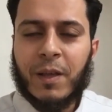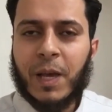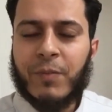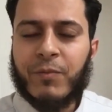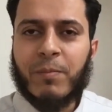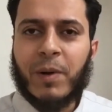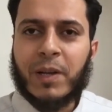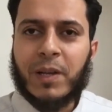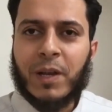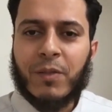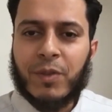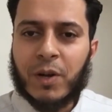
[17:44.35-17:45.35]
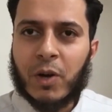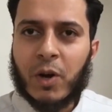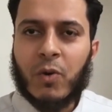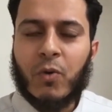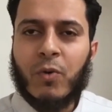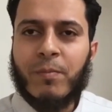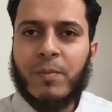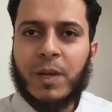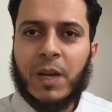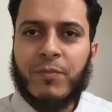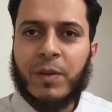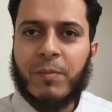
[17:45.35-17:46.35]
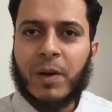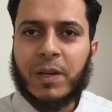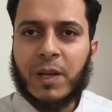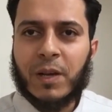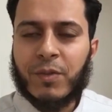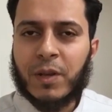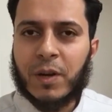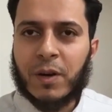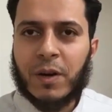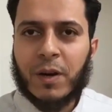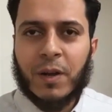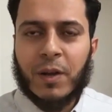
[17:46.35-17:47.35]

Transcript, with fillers: everybody at their home everybody at their